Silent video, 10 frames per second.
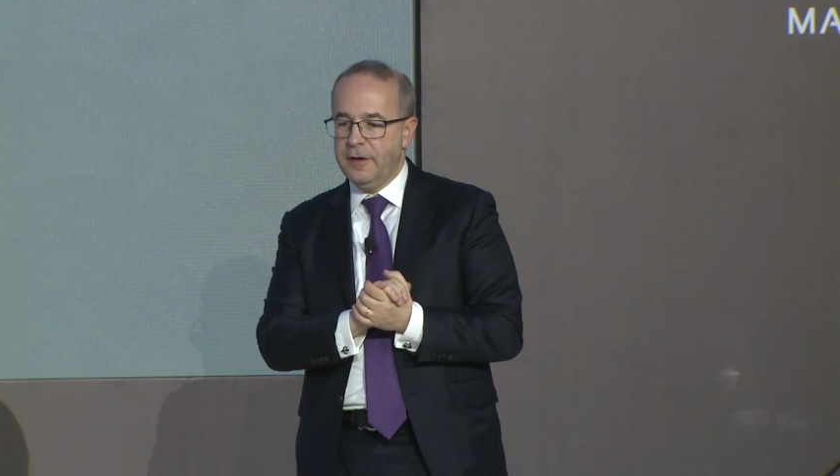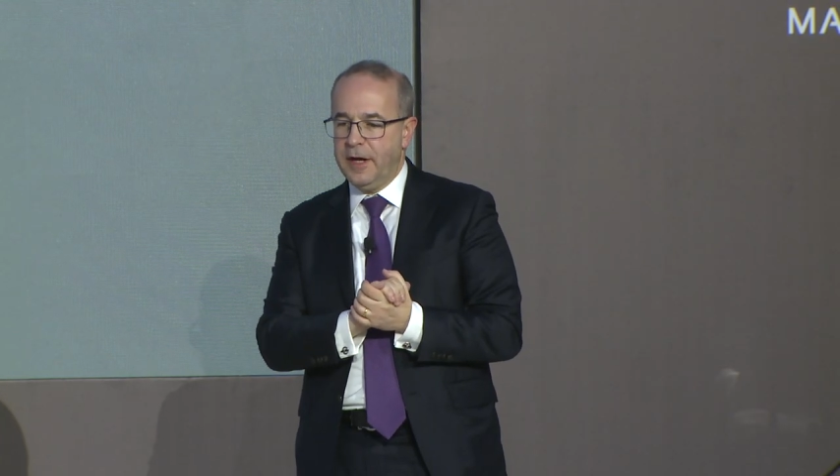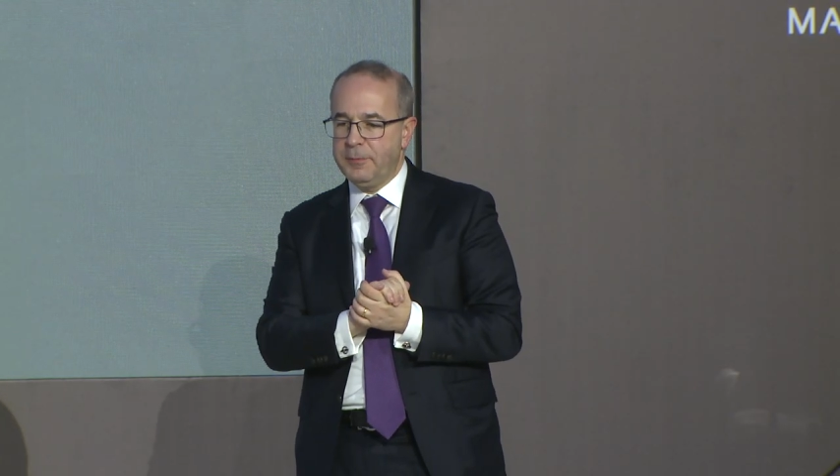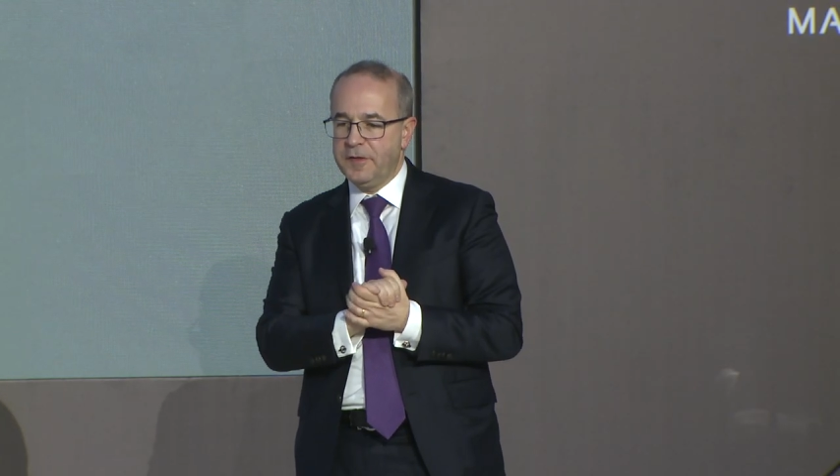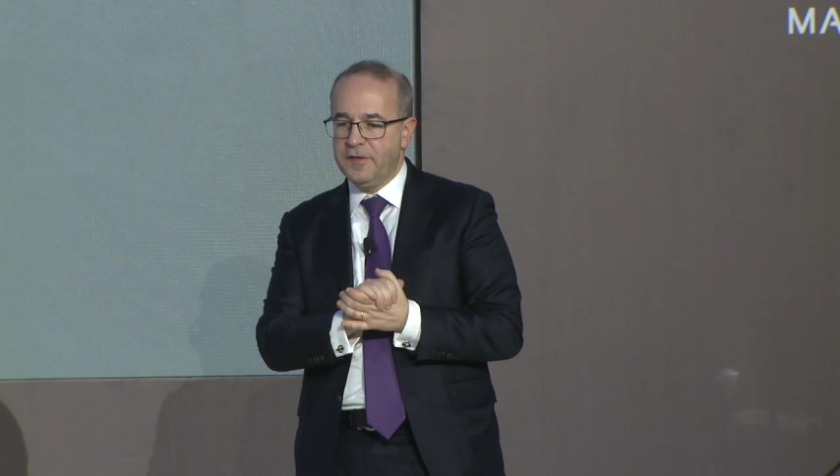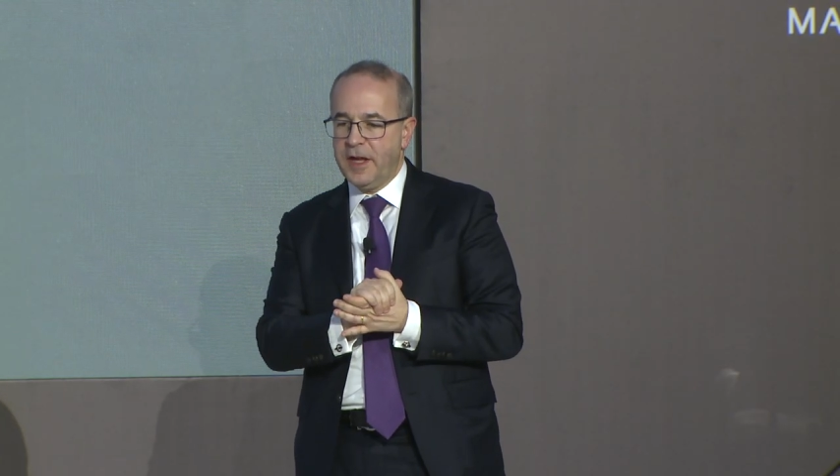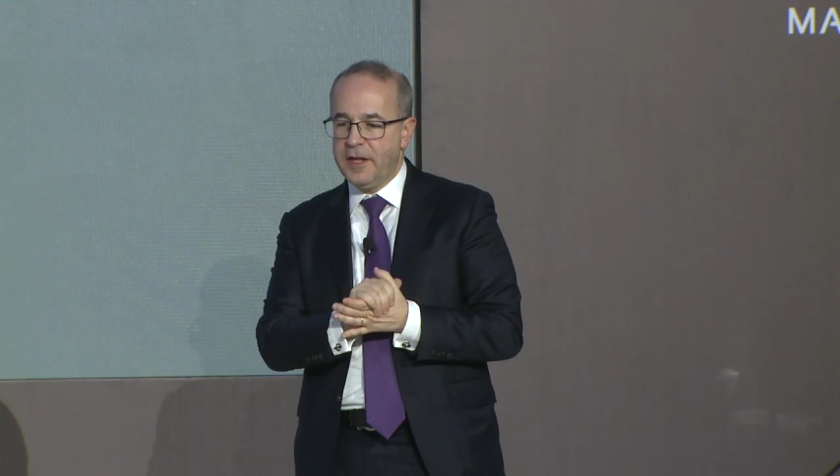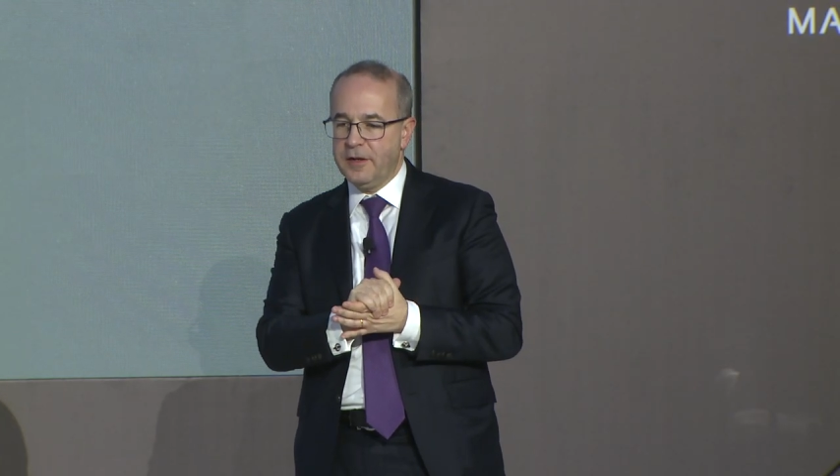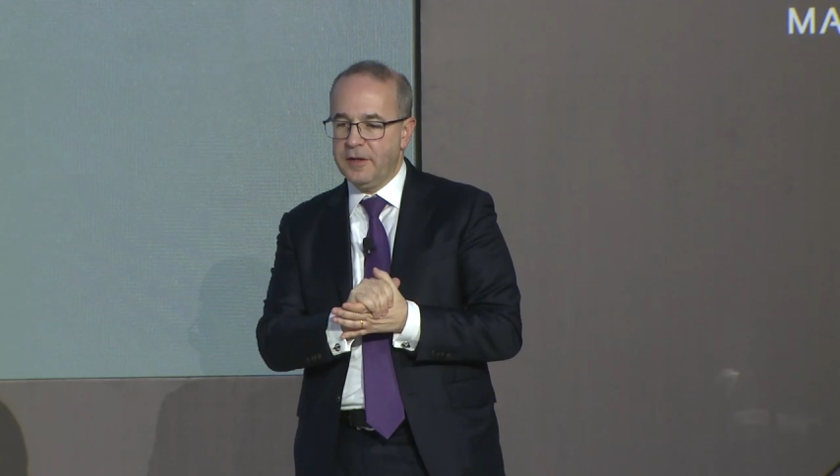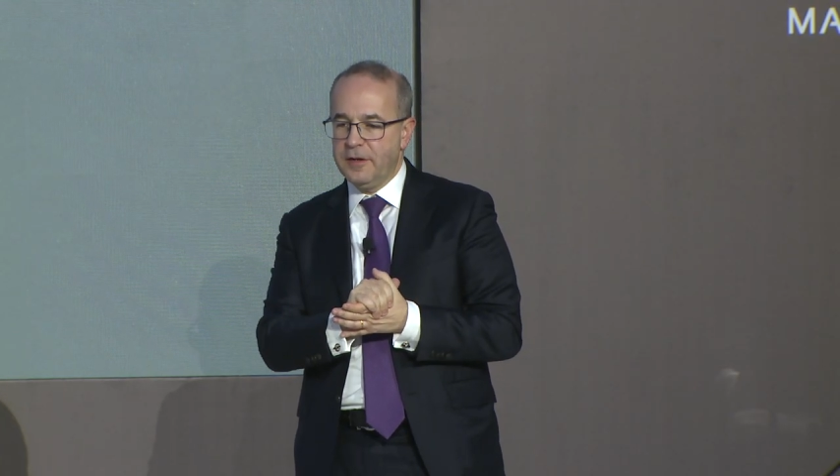I was
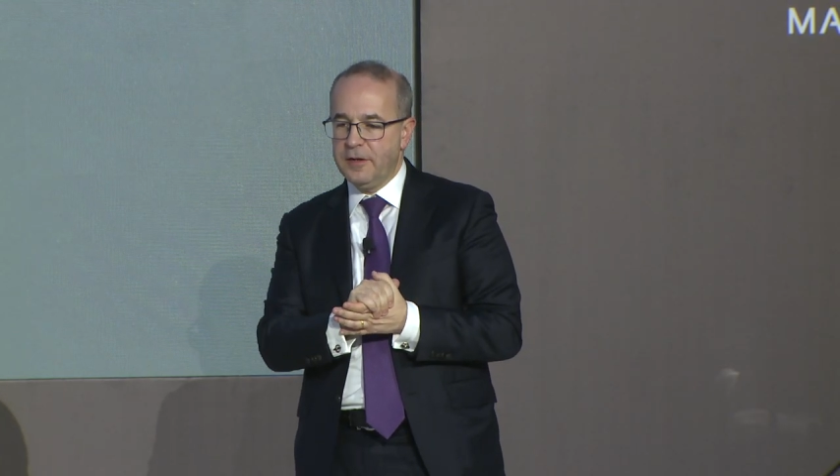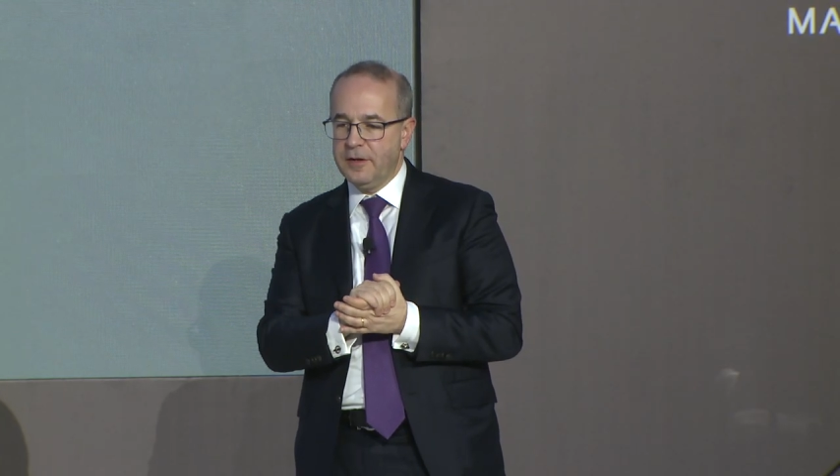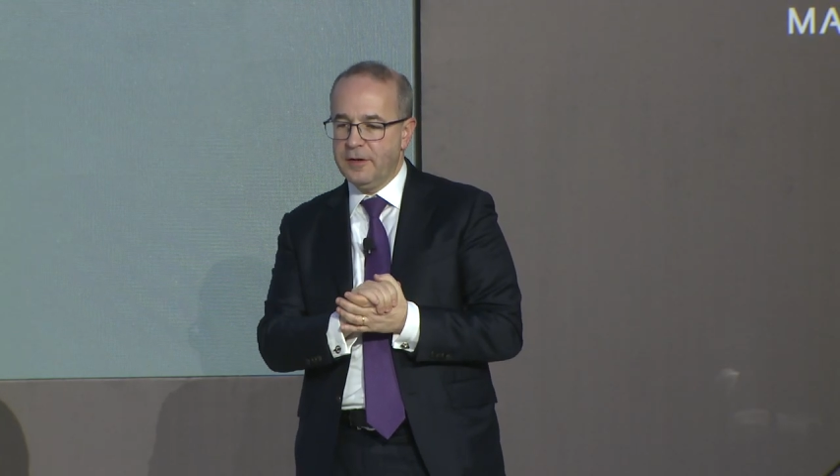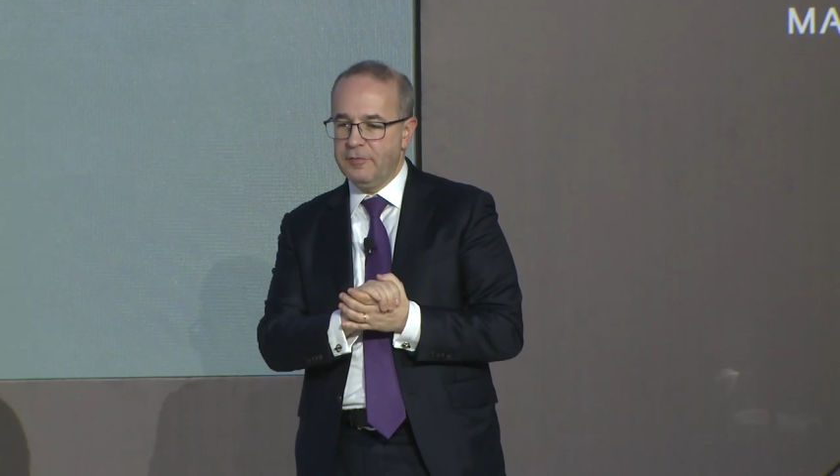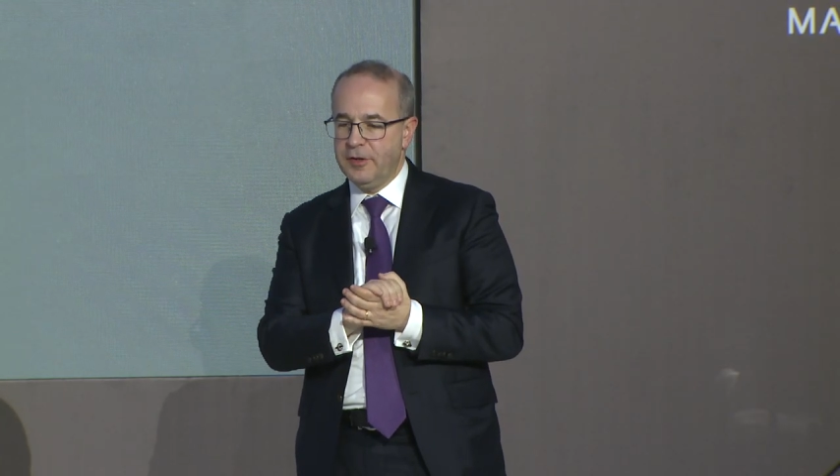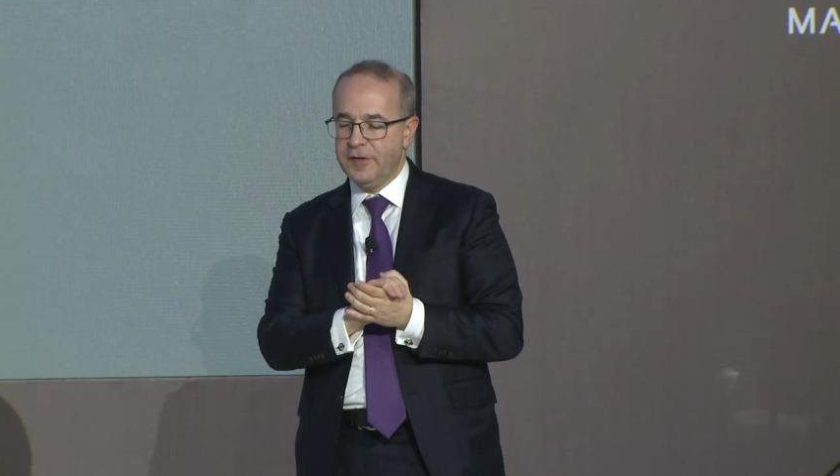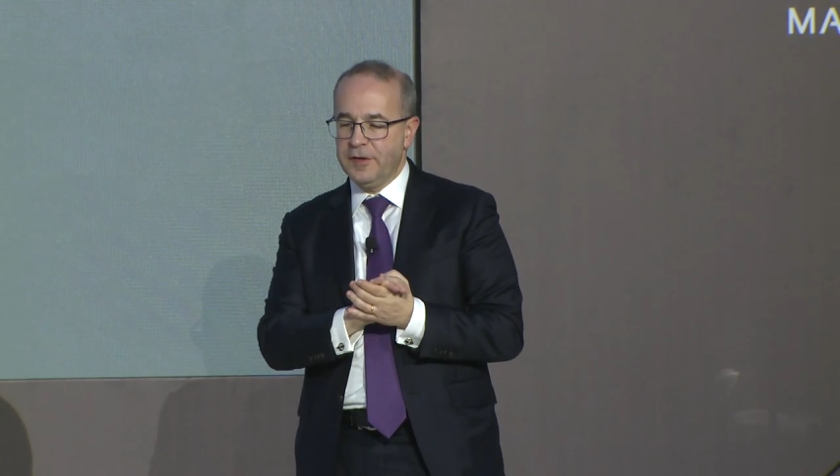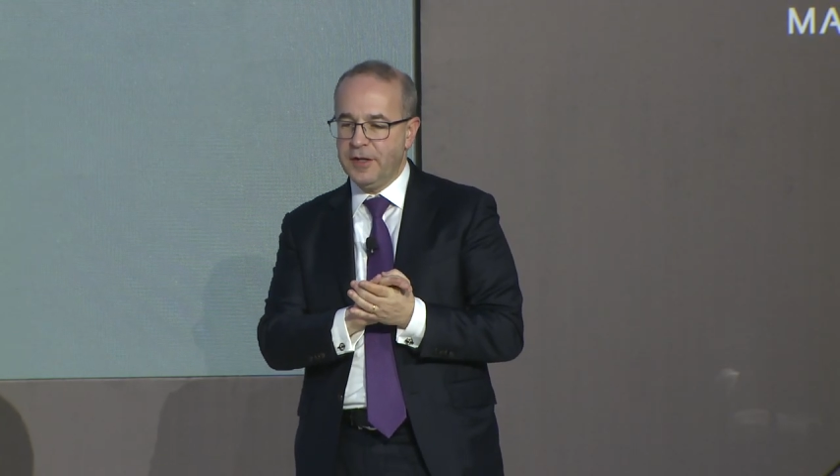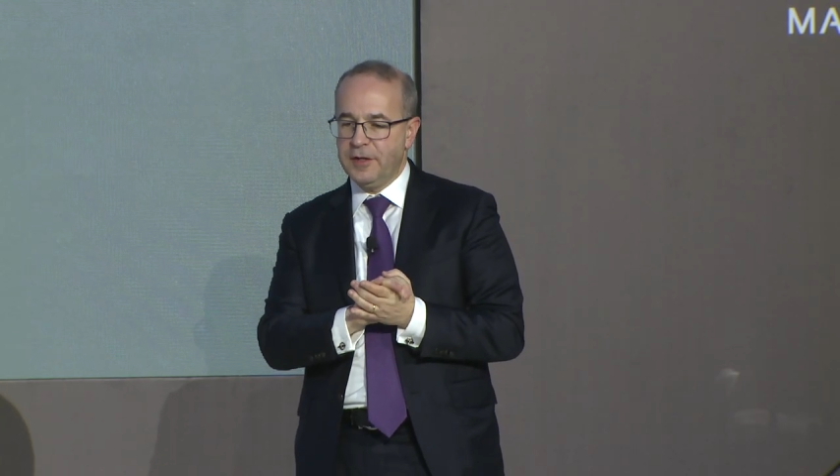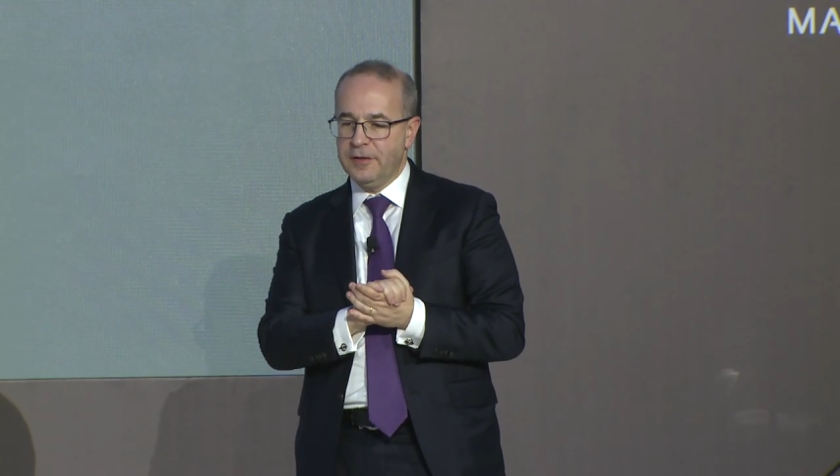sent
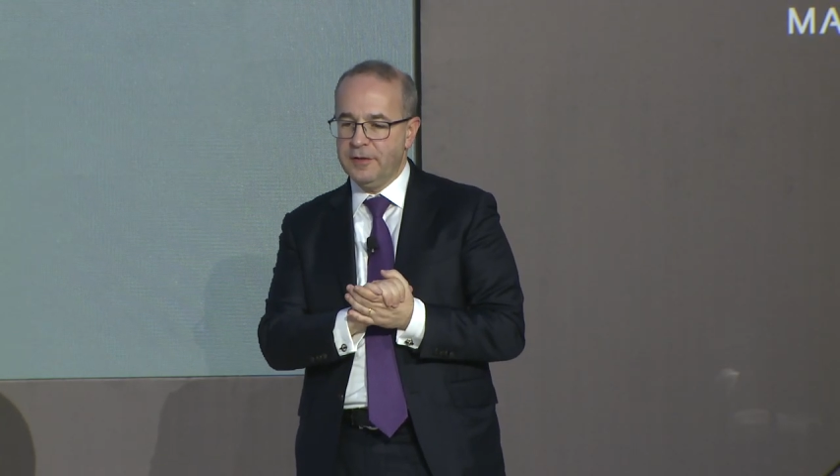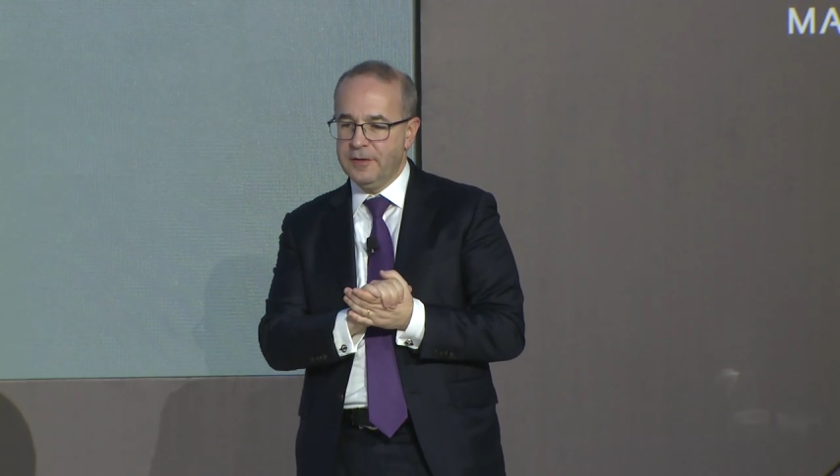recently